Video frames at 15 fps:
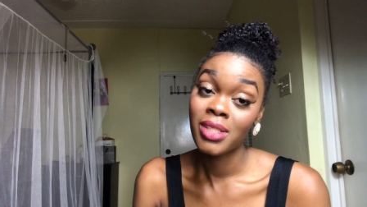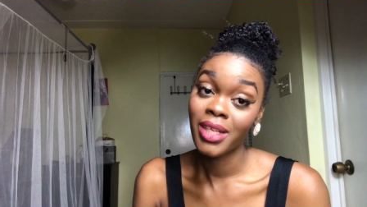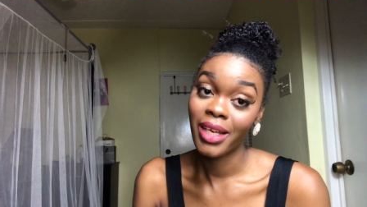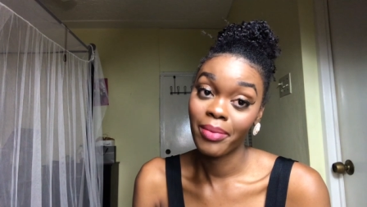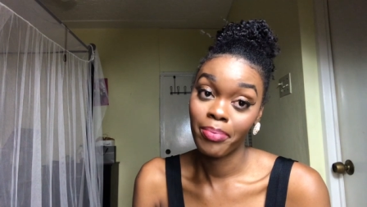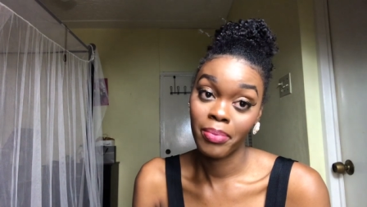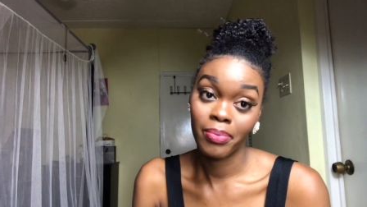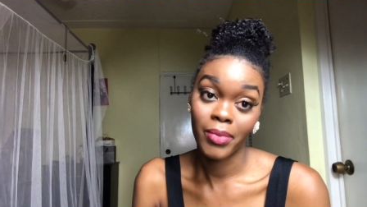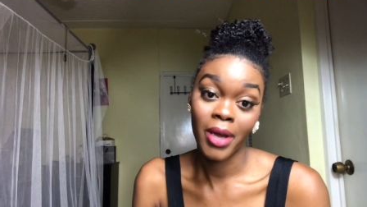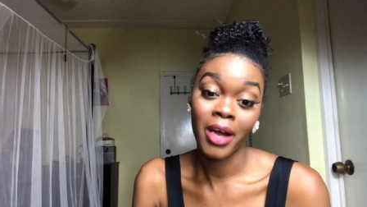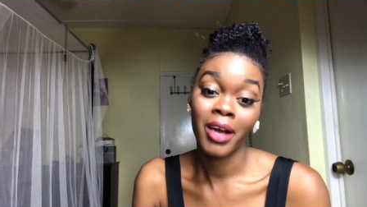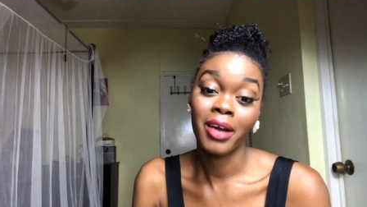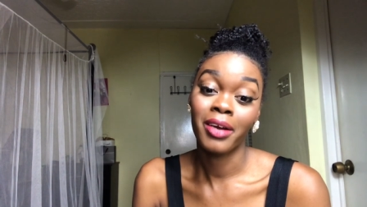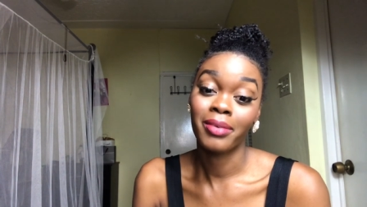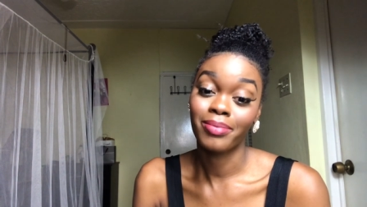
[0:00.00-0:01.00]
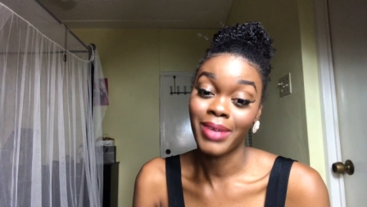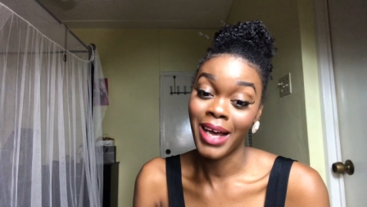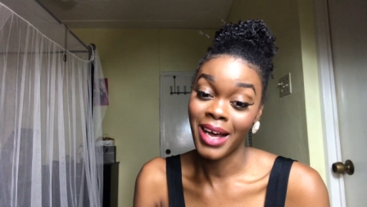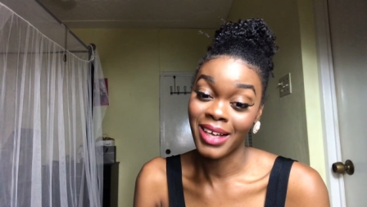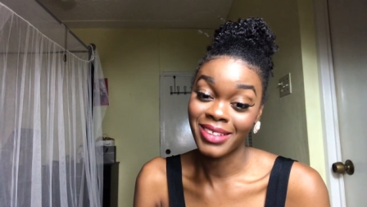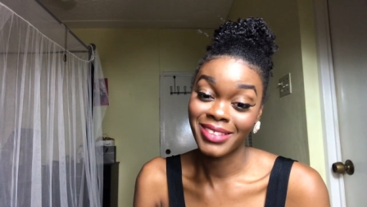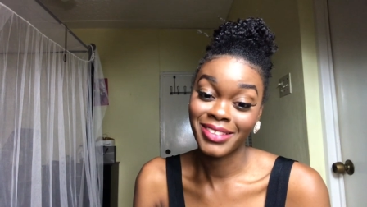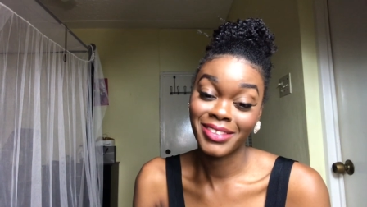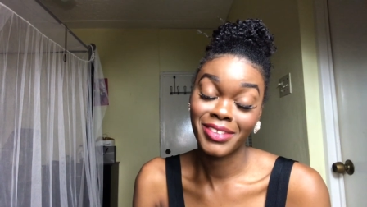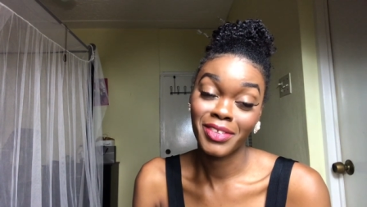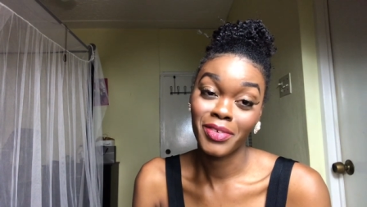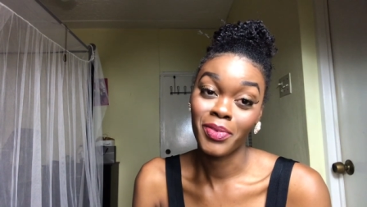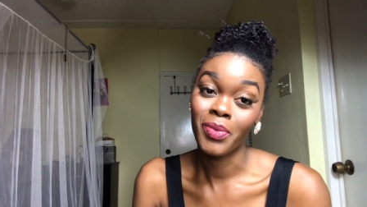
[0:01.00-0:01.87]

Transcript: that I've asked